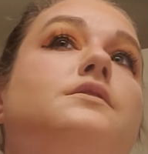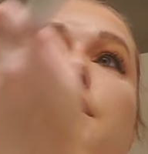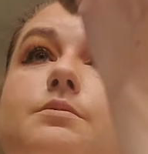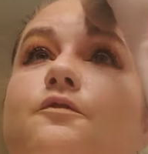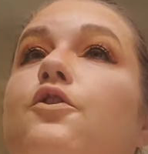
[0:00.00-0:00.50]

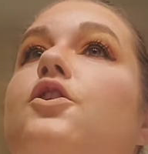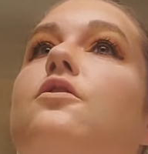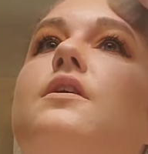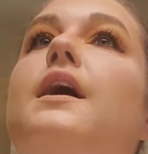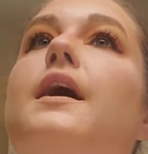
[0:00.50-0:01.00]
tips for
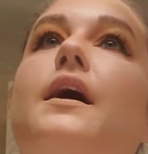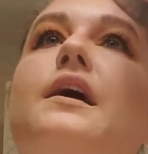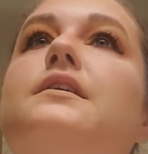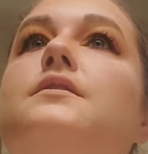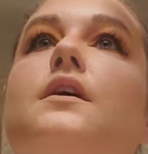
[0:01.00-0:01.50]
you
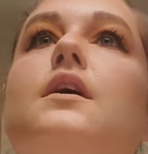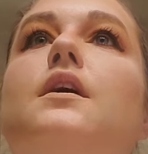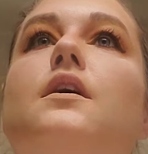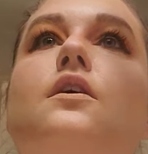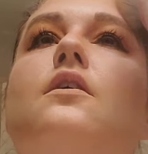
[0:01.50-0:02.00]
guys.
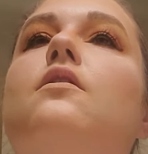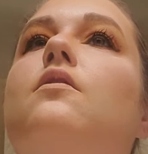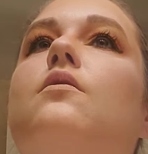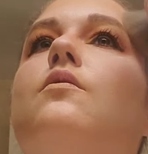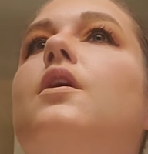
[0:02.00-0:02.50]
You
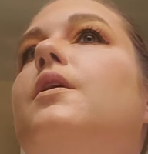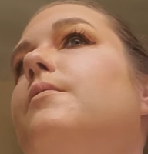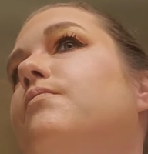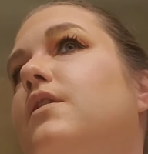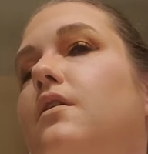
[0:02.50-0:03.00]
know,
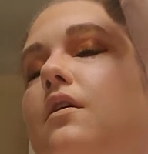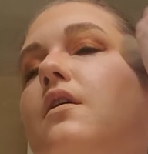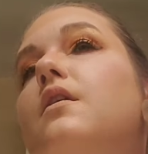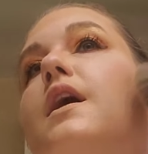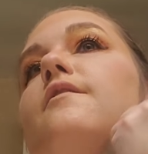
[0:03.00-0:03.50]

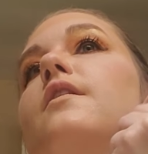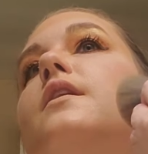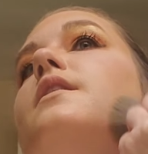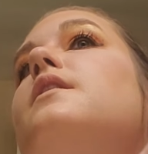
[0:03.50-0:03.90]
I